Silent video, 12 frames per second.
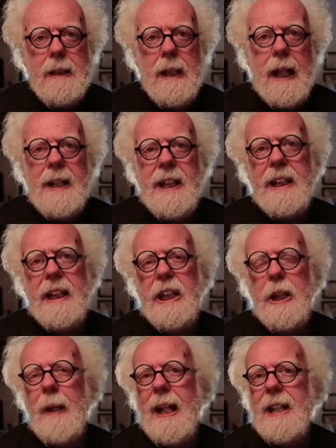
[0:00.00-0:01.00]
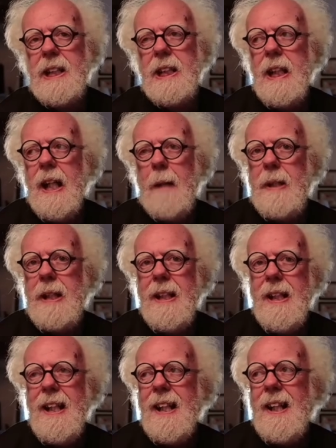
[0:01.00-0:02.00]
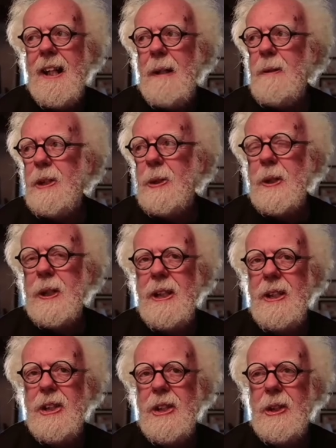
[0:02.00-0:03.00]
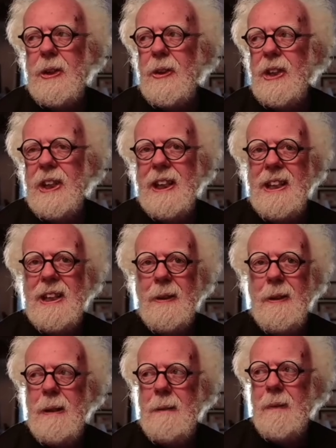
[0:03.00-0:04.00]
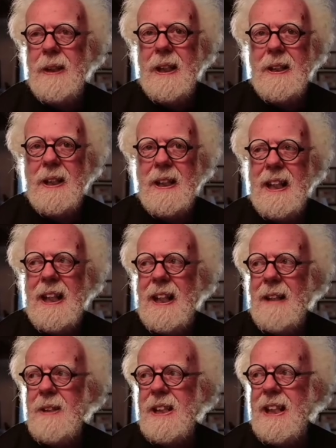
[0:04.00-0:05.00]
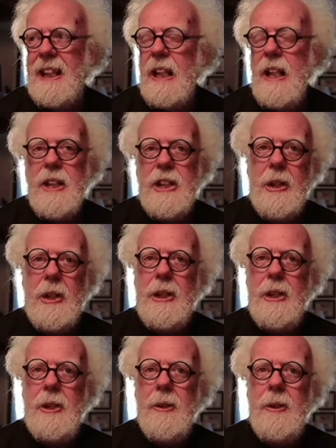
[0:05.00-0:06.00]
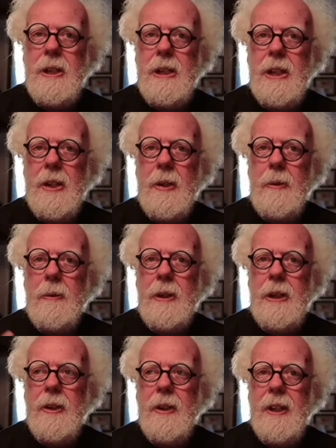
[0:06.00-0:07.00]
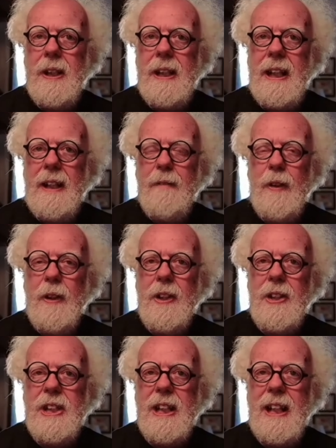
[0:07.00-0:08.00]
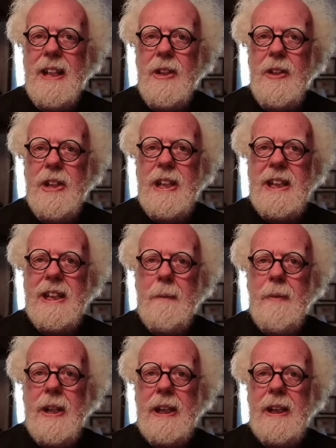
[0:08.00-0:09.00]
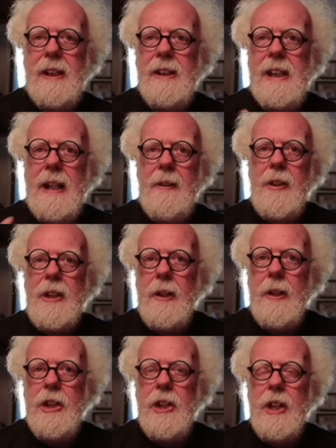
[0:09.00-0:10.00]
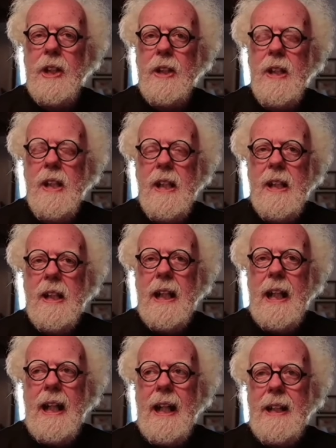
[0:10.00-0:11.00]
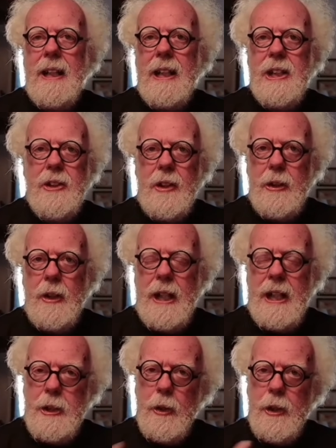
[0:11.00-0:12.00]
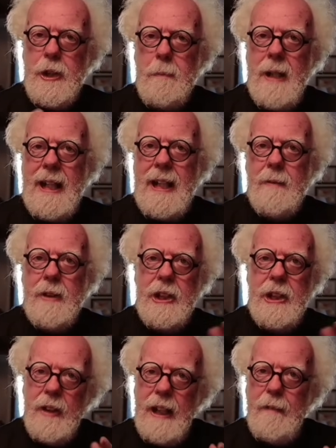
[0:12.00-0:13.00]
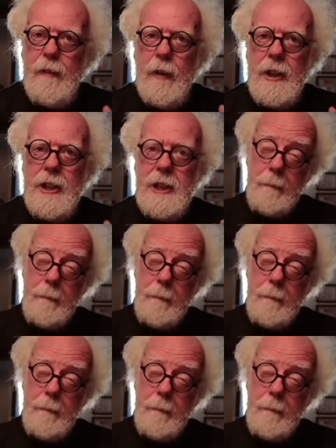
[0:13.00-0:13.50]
I think the US. I mean, I was talking to Chris Leto and people the other day, and I was saying, so you're in the Air Force and you see something down on the ocean, and it's not in your domain because you're Air Force.